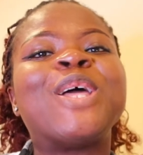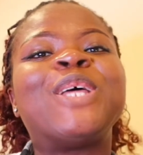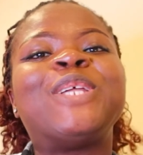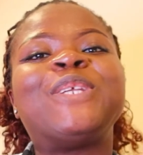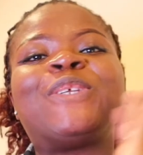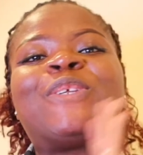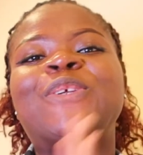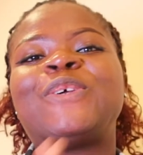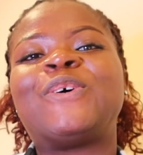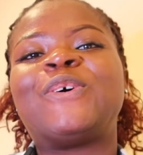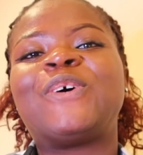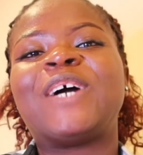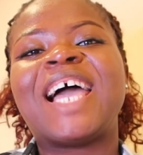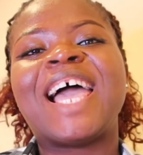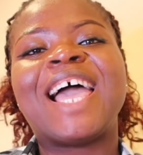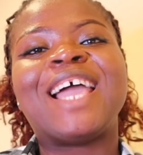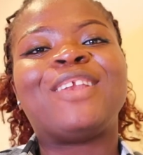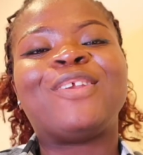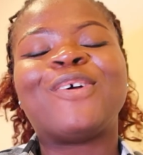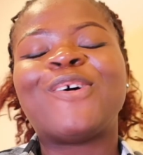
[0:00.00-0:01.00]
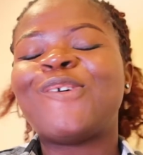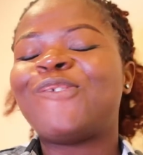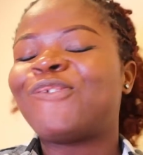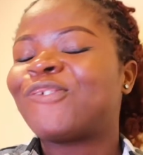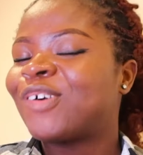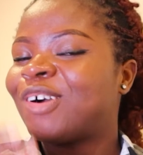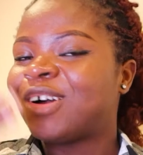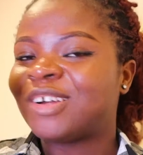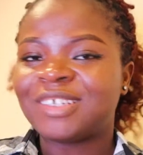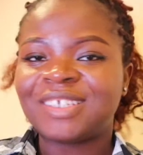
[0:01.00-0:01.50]
So, and
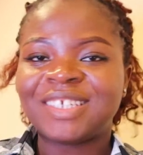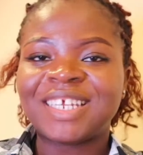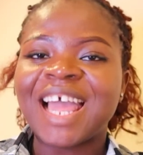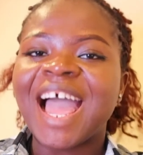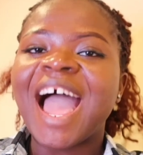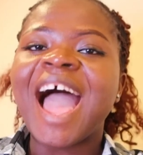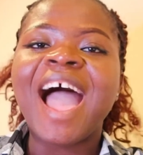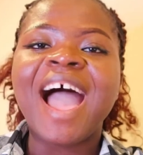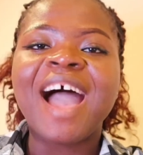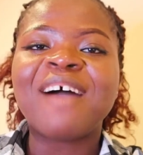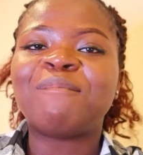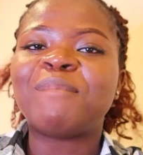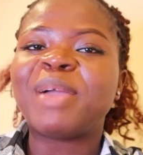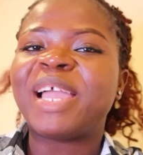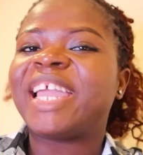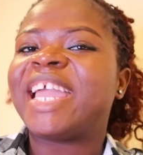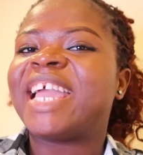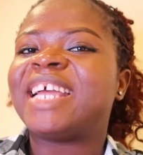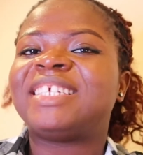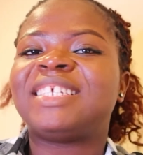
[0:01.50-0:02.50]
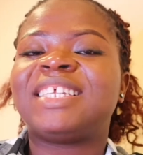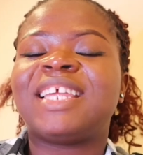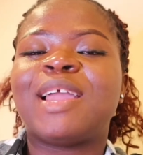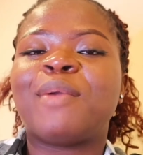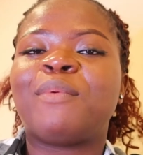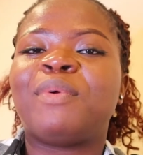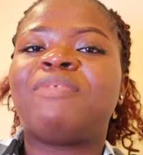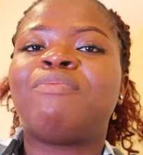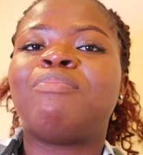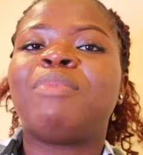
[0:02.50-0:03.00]
of course, I have my guest
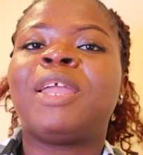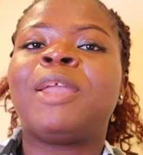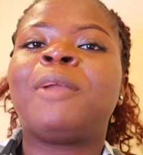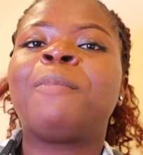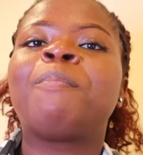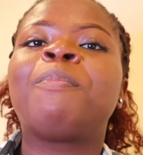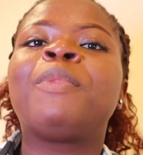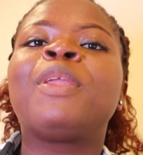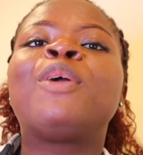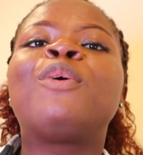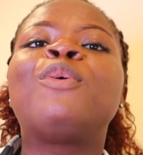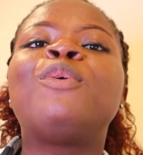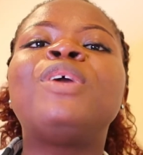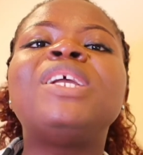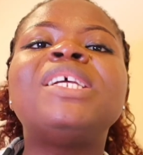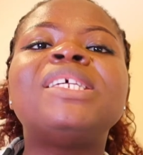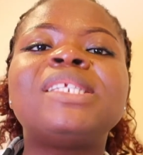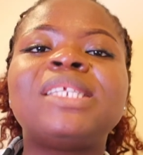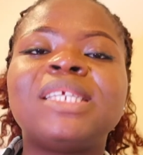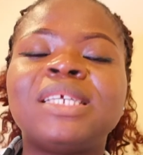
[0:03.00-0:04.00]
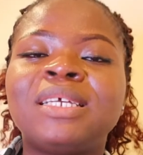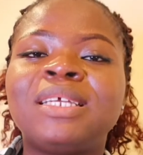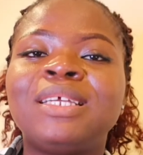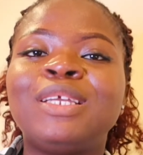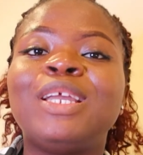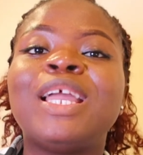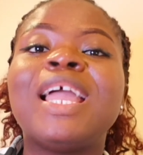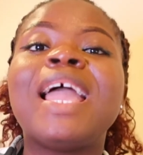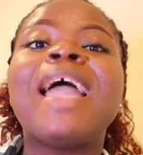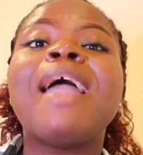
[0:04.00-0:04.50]
here with me who is still
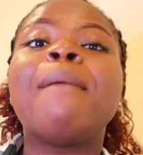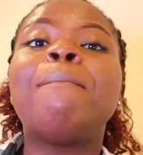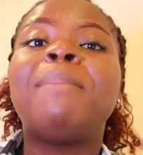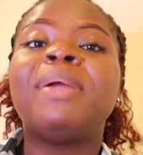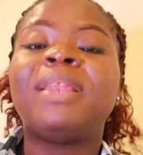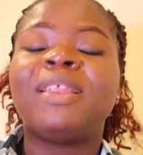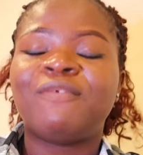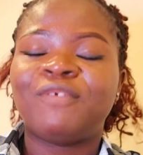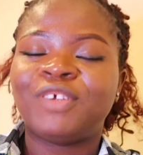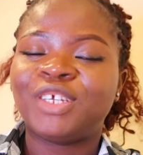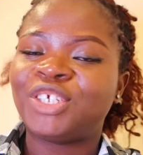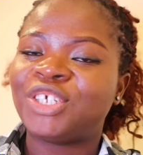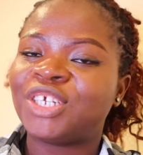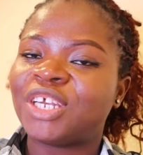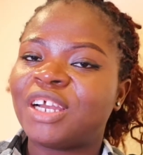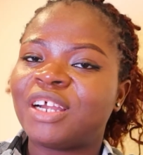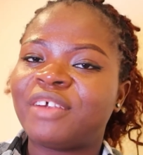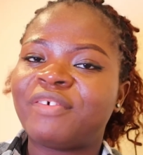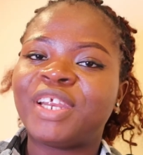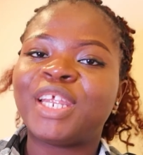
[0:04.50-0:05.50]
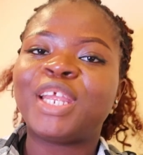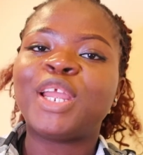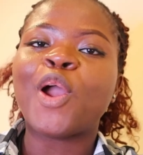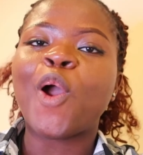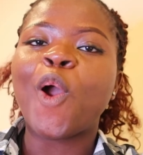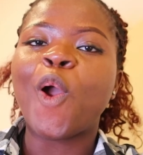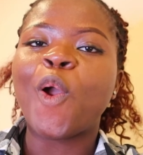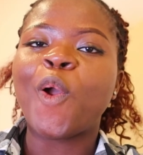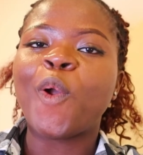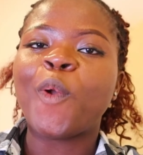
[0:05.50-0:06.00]
a beneficiary
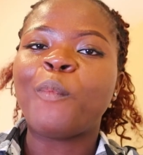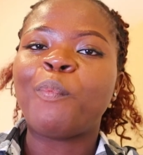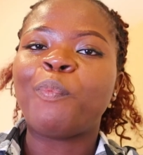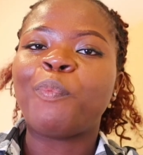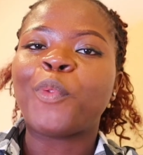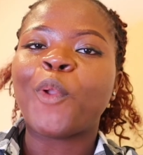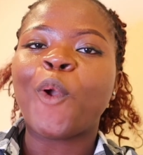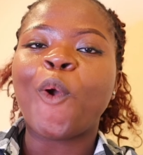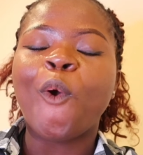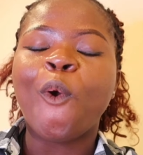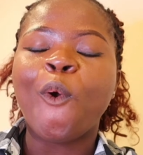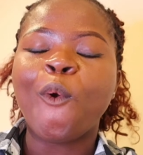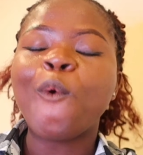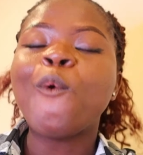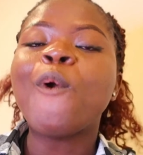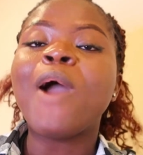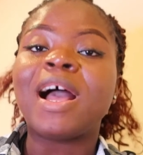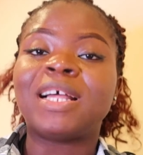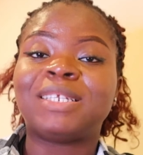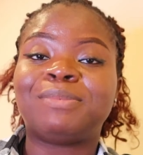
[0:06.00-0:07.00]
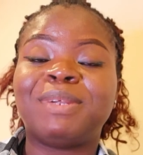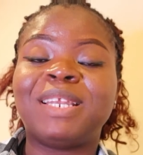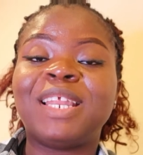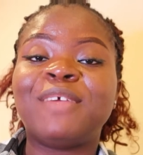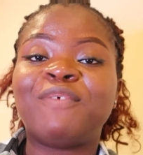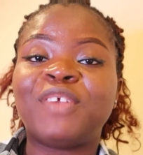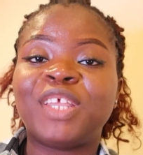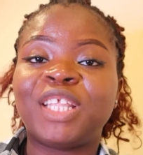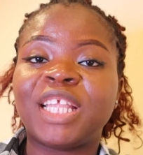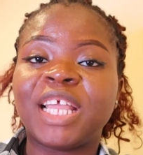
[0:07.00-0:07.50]
or who has
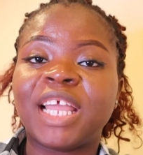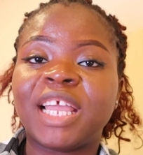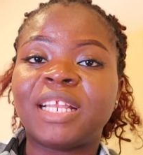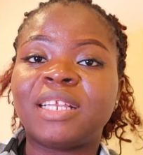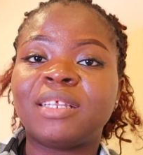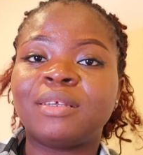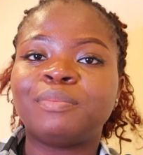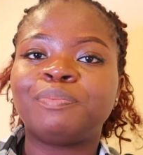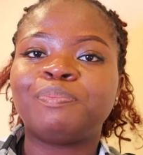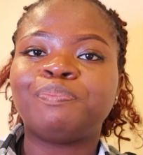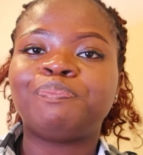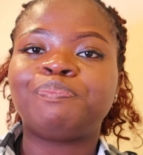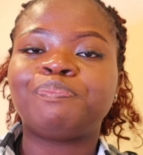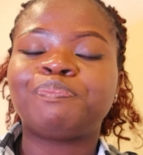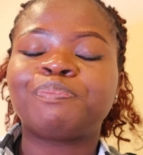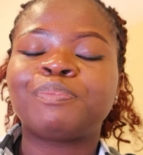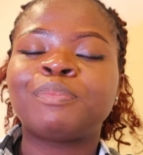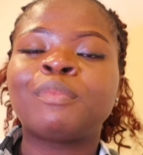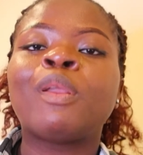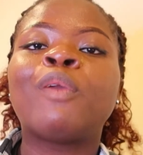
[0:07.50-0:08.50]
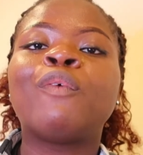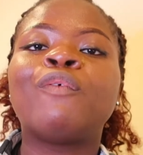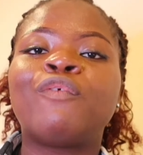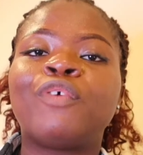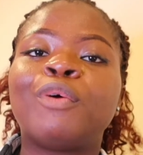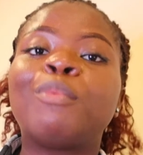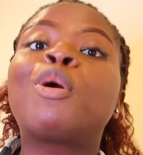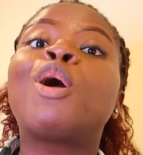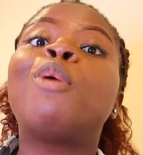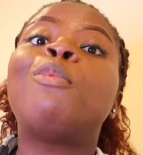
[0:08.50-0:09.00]
benefited
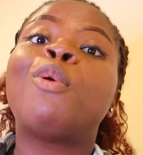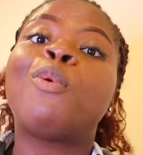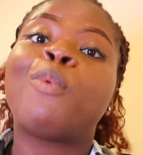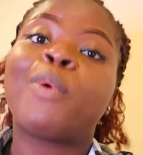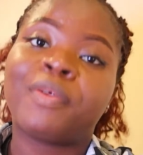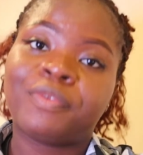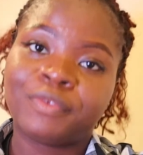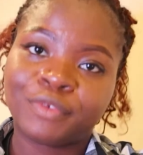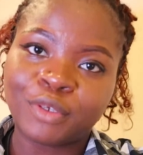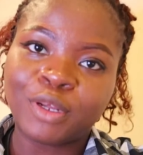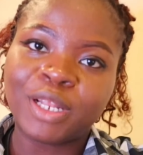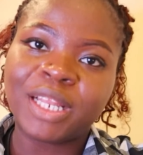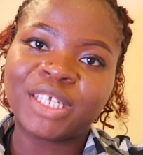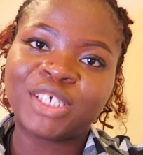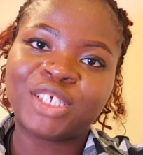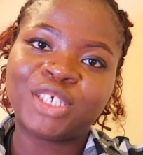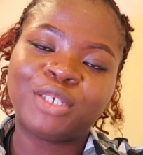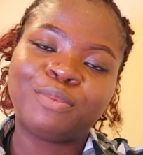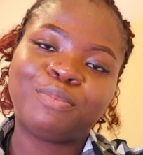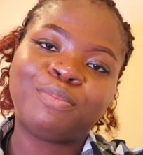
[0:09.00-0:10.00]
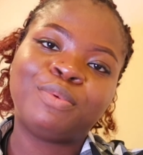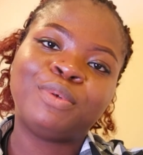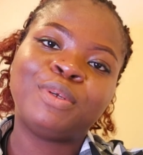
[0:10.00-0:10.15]
from Commonwealth Scholarship.